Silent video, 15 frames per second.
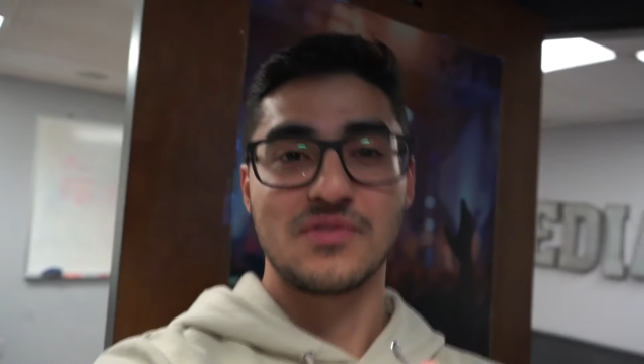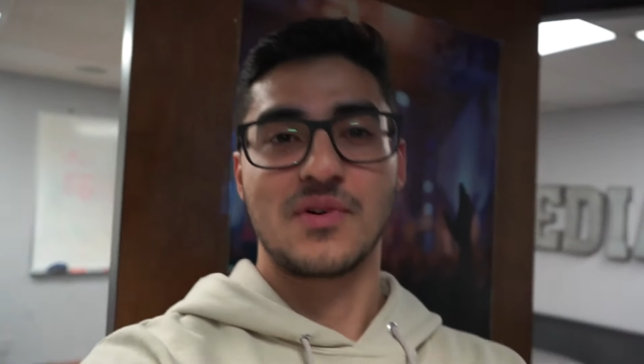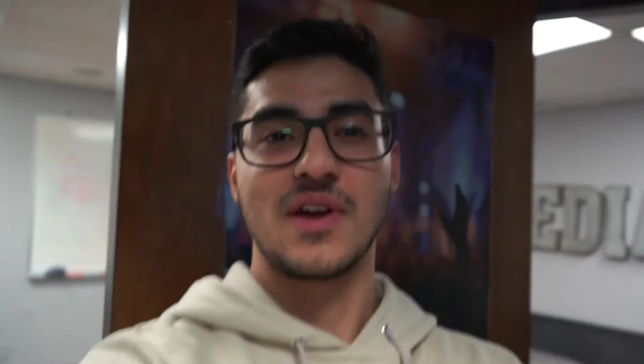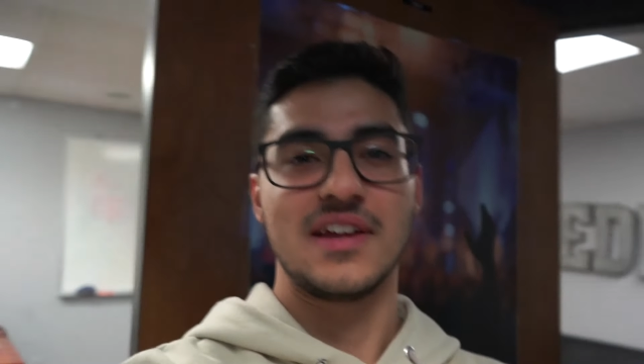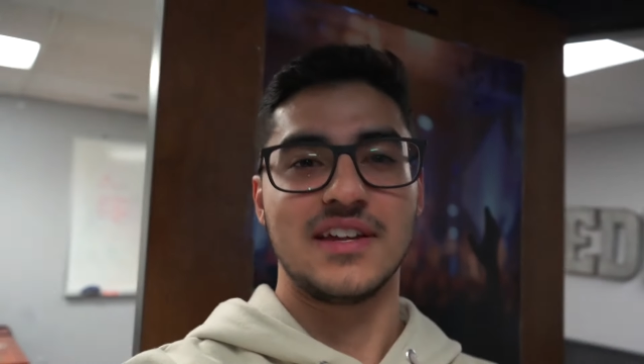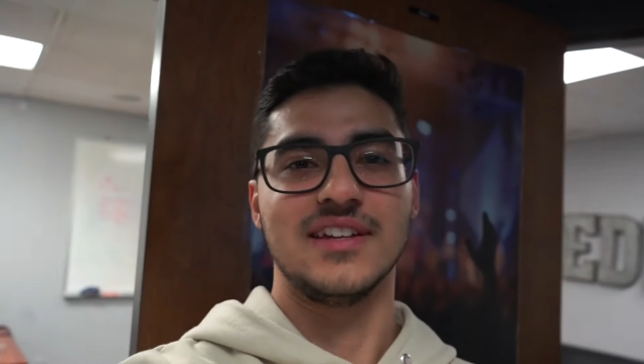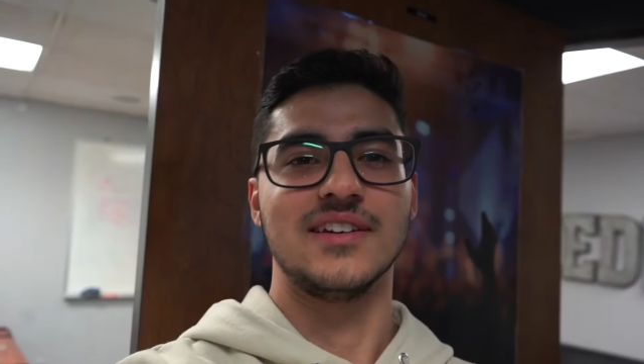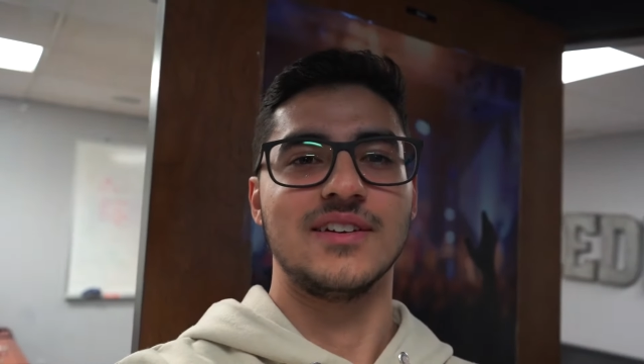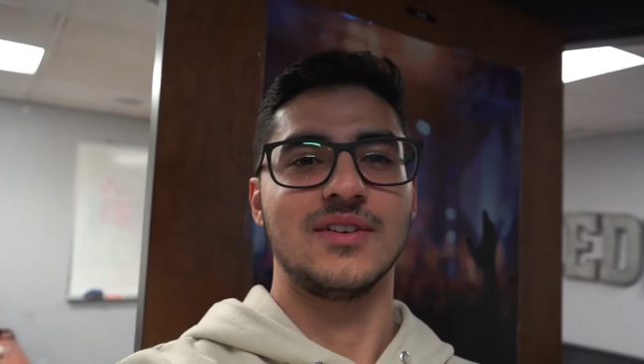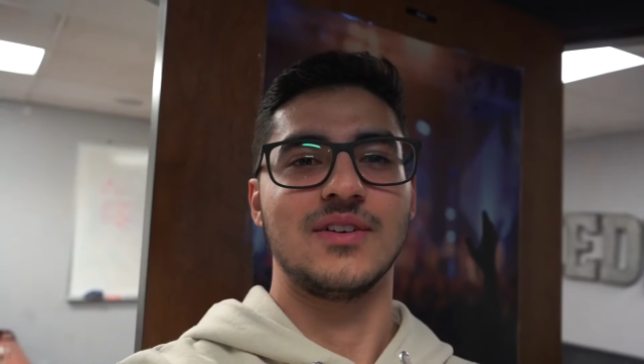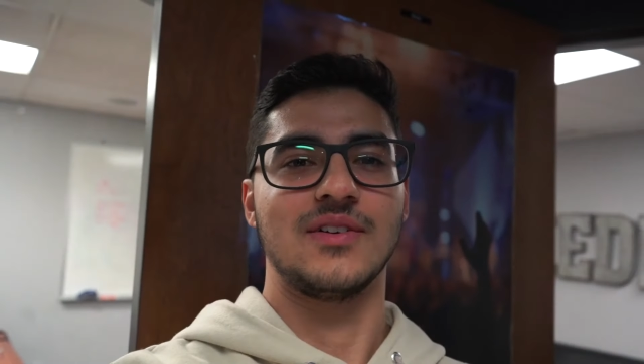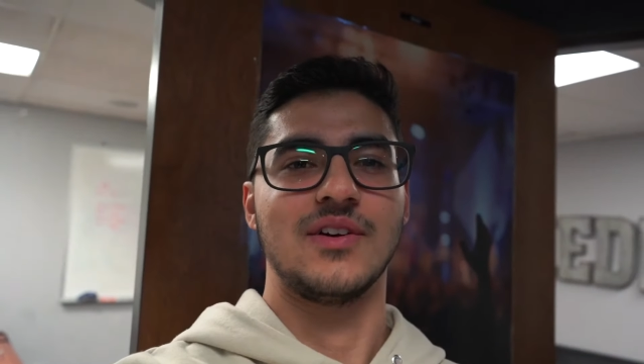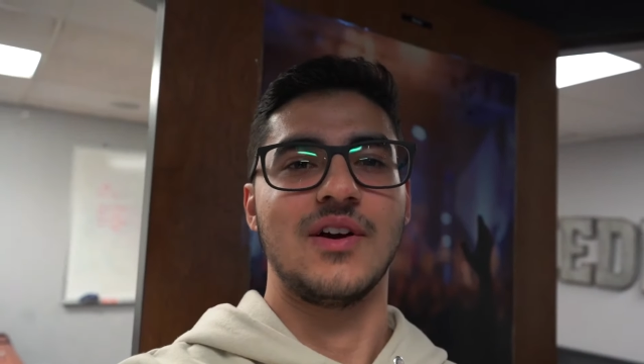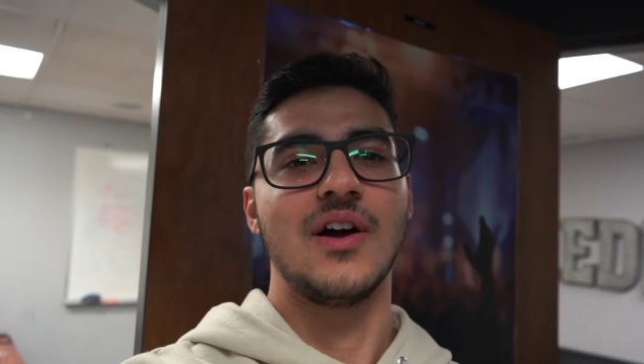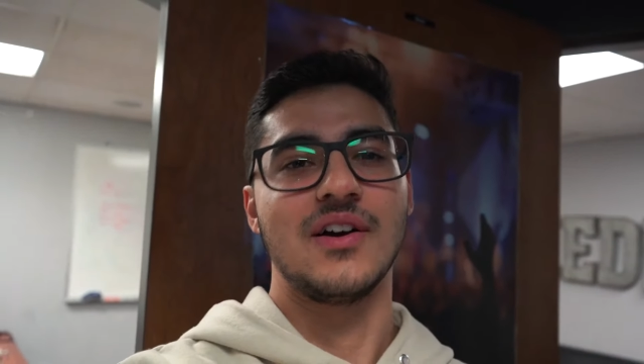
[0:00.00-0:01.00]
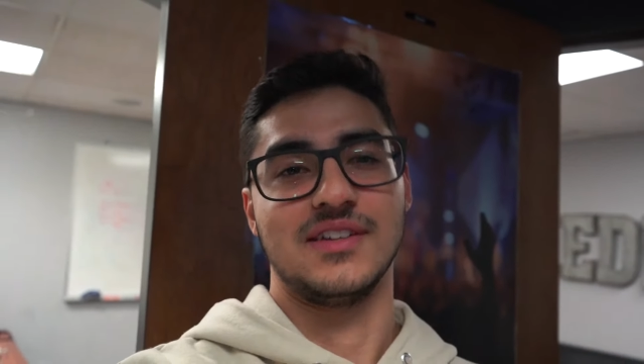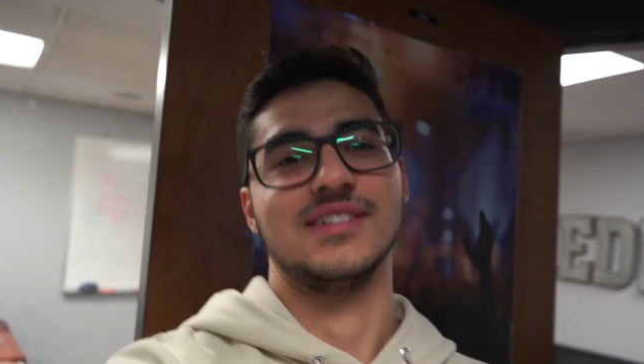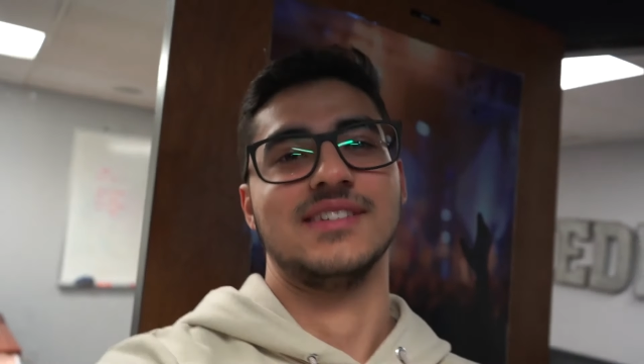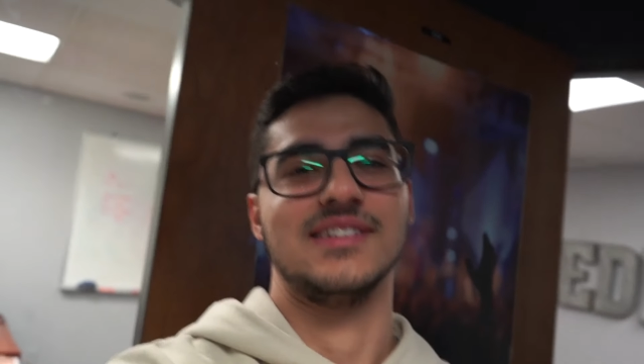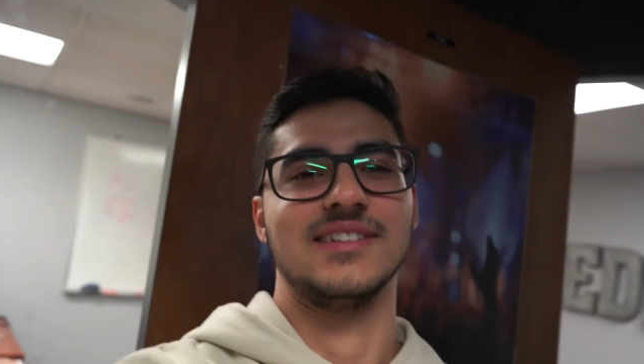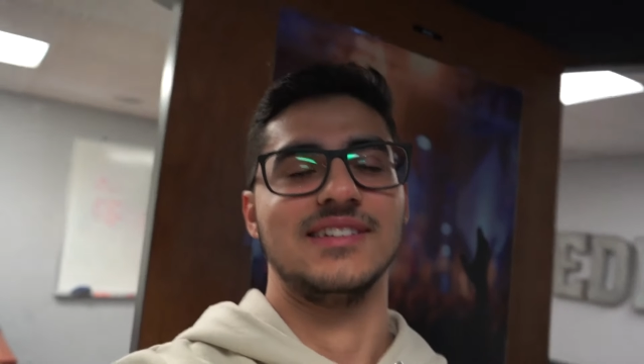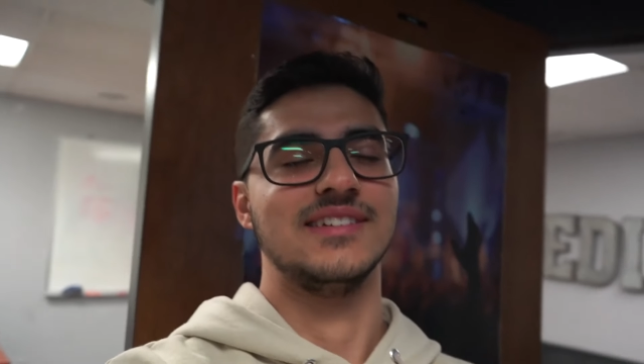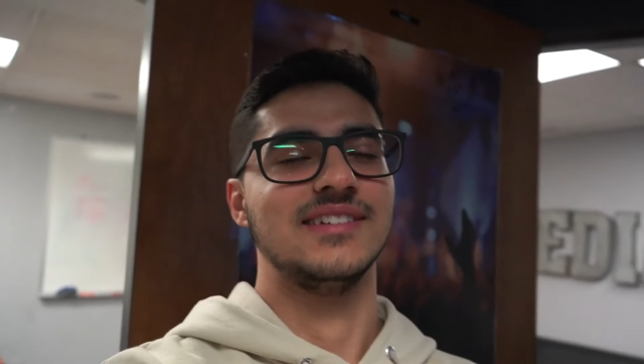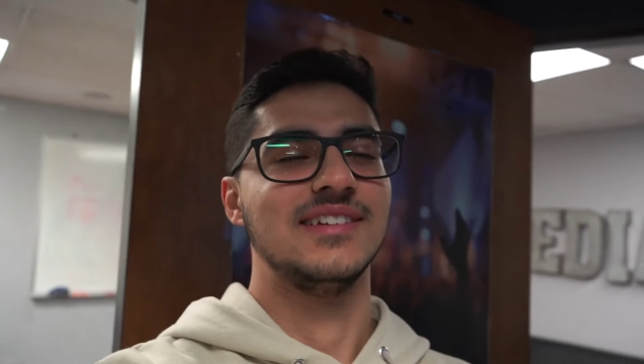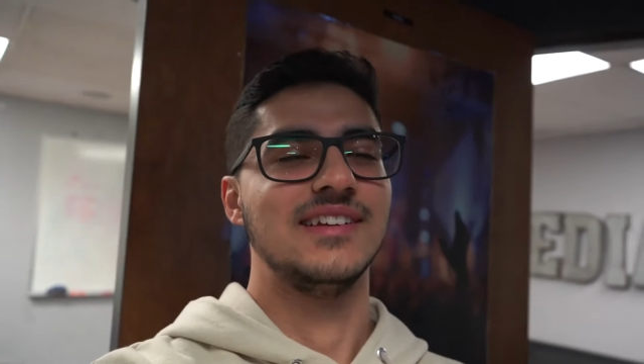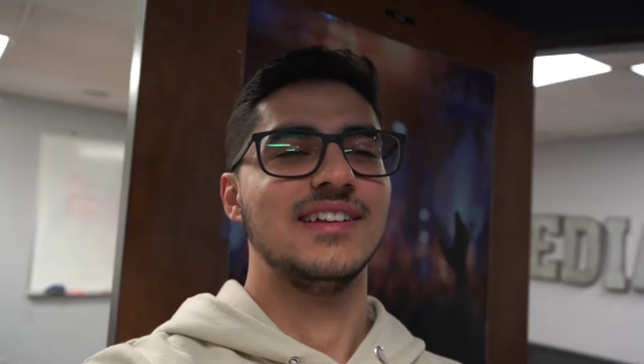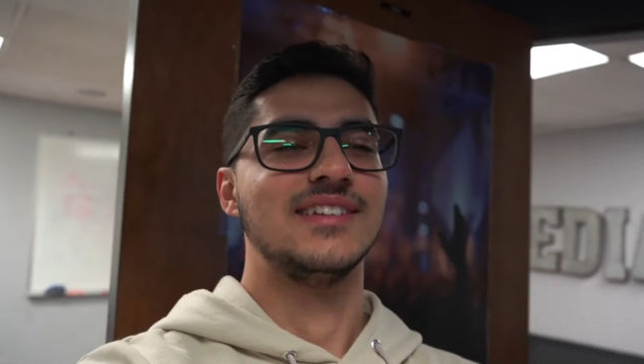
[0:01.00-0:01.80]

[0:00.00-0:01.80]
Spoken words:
it right here, honestly.